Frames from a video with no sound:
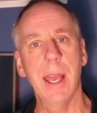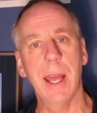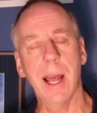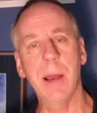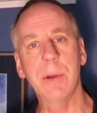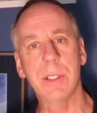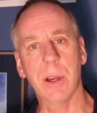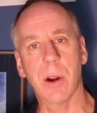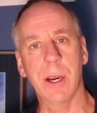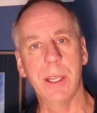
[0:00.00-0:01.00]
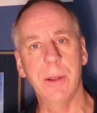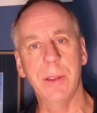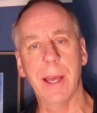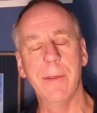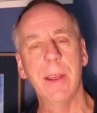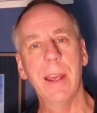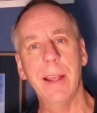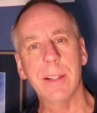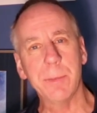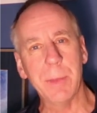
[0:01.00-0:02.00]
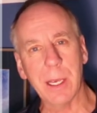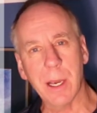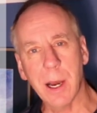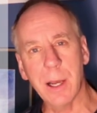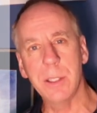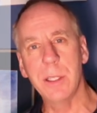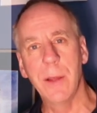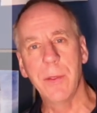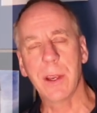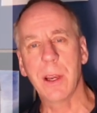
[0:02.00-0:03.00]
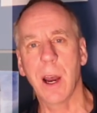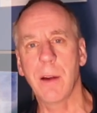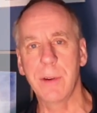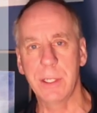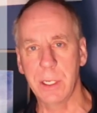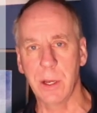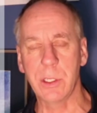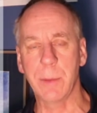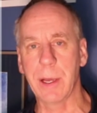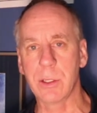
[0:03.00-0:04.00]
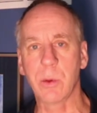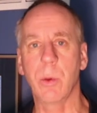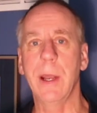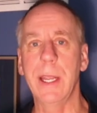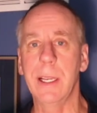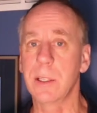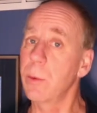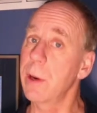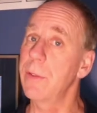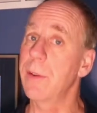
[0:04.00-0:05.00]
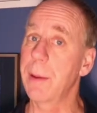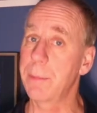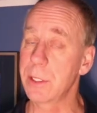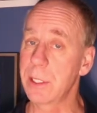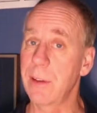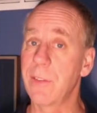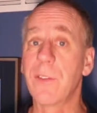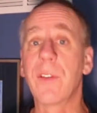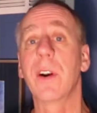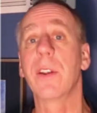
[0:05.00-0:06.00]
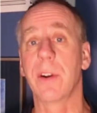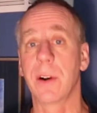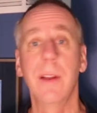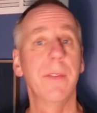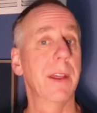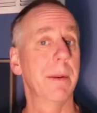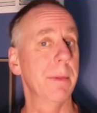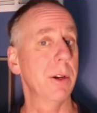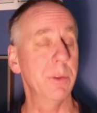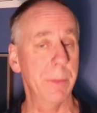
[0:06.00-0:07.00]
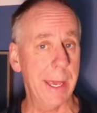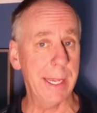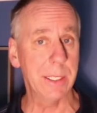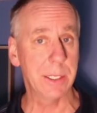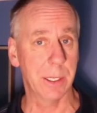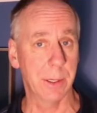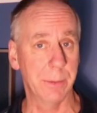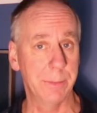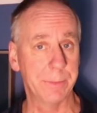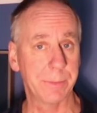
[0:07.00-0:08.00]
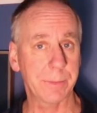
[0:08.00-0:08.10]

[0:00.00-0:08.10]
And I would argue that because the coverage goes about 20 to 25% further than most paints do,